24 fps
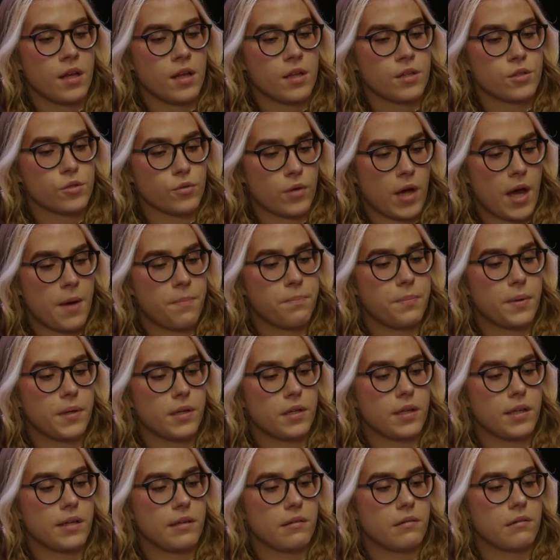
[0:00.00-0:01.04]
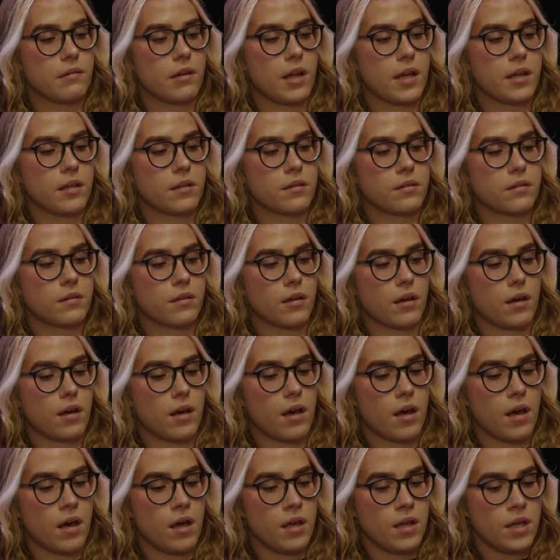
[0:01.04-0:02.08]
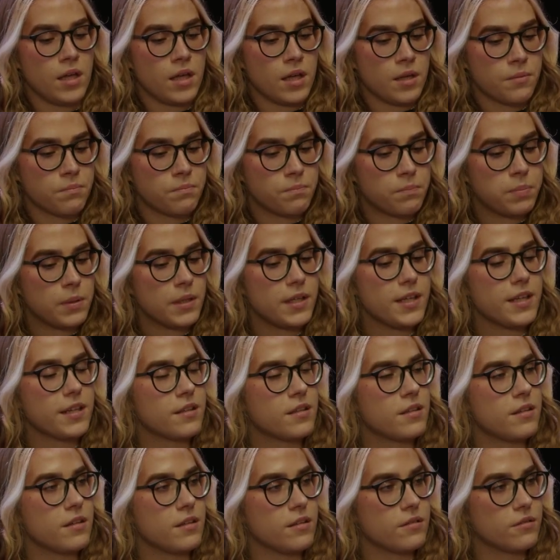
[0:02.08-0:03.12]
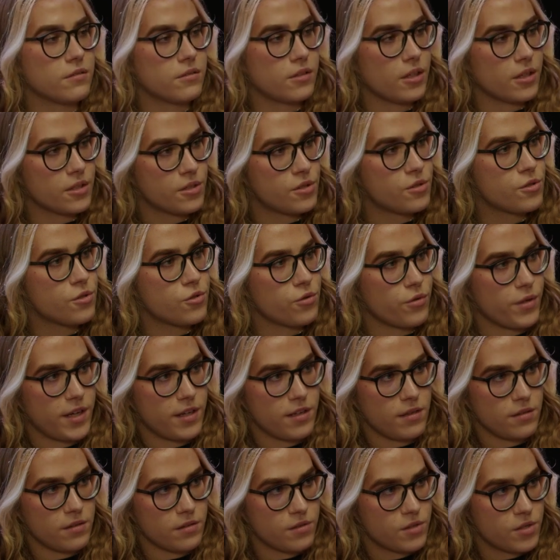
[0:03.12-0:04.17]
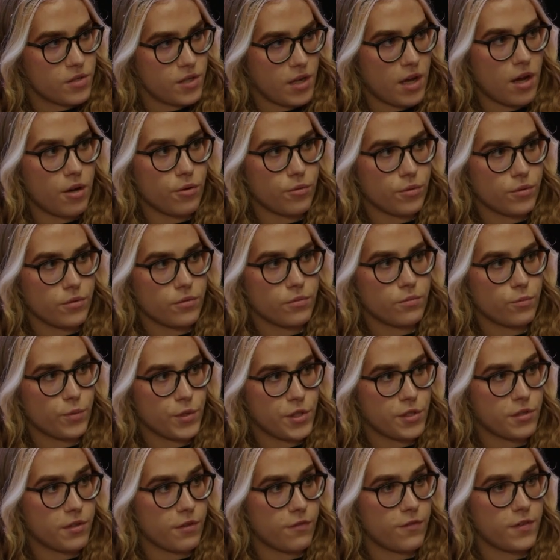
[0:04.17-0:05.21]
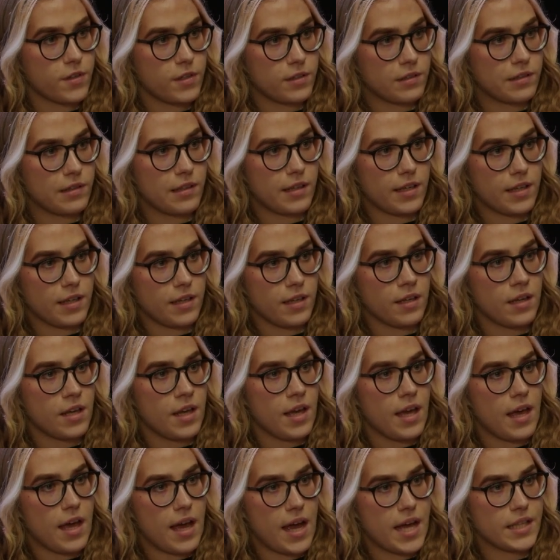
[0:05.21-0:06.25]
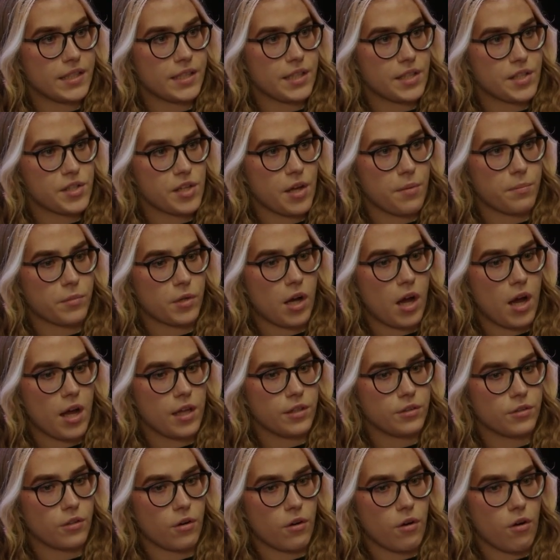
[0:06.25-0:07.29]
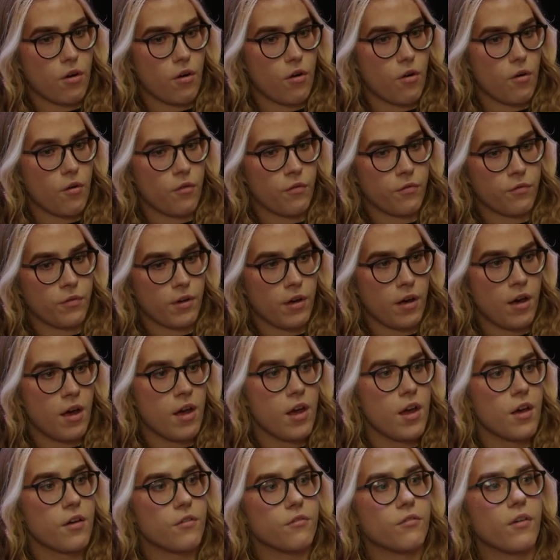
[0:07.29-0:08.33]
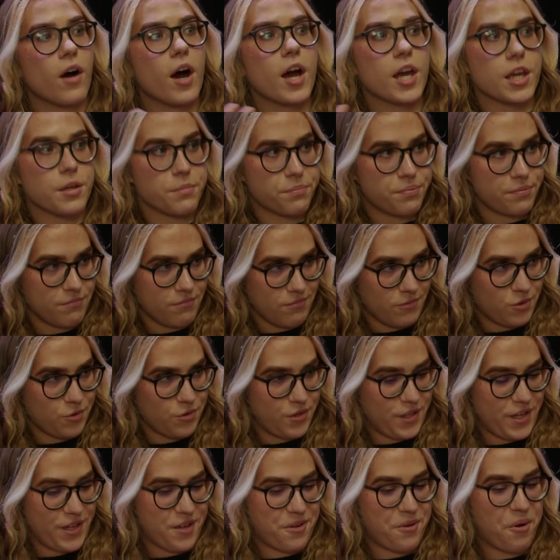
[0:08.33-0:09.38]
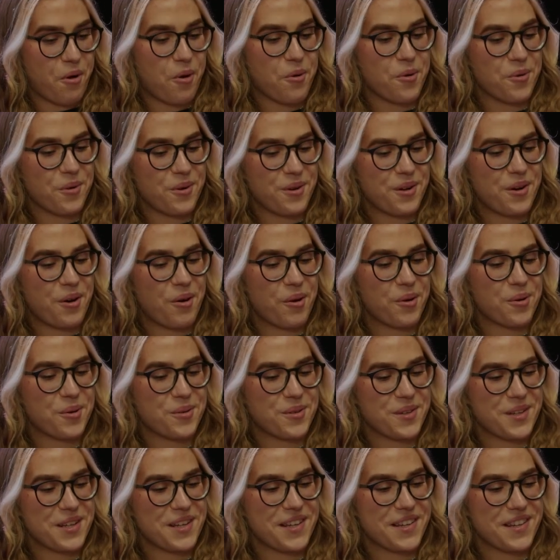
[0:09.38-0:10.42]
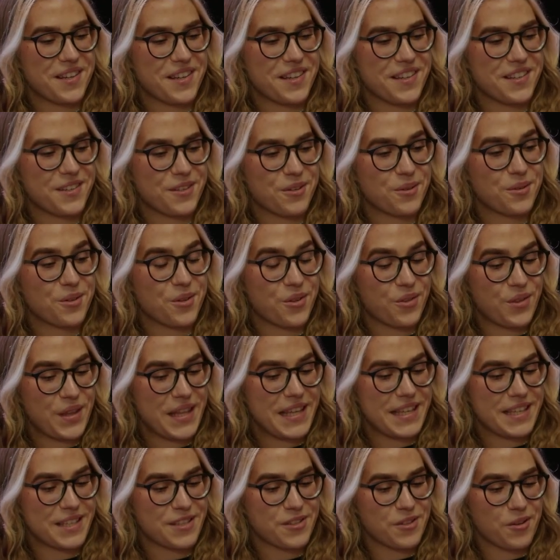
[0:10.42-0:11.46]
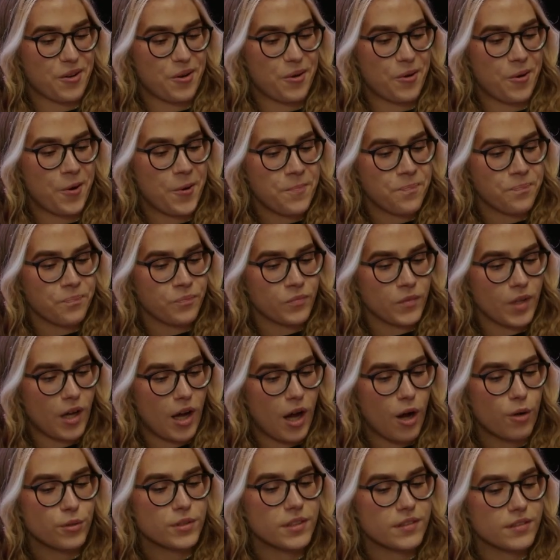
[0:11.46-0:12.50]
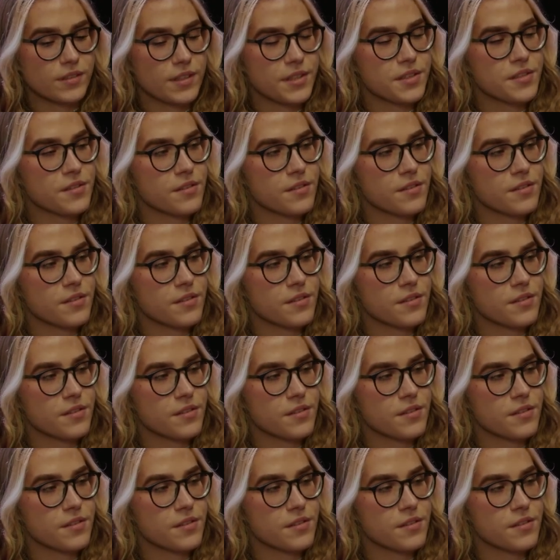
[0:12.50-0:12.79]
to happen in like bleak industrial town, which definitely added some kind of vibe to the whole thing. So how did this